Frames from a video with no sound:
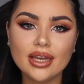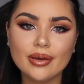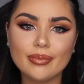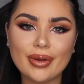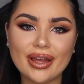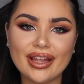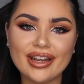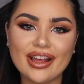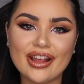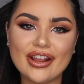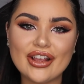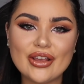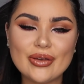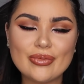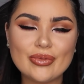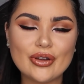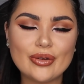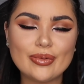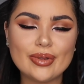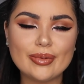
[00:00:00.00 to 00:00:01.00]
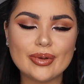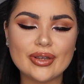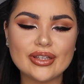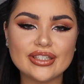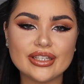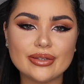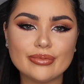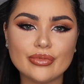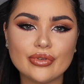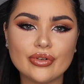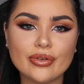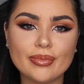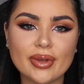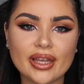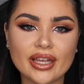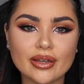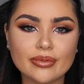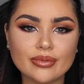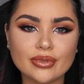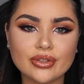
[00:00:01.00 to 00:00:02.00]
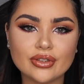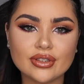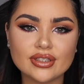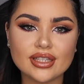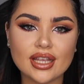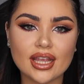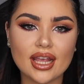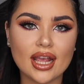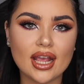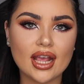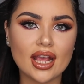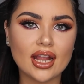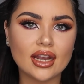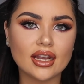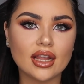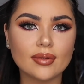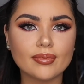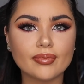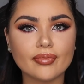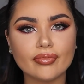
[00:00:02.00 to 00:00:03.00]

But I am going to be posting more makeup looks and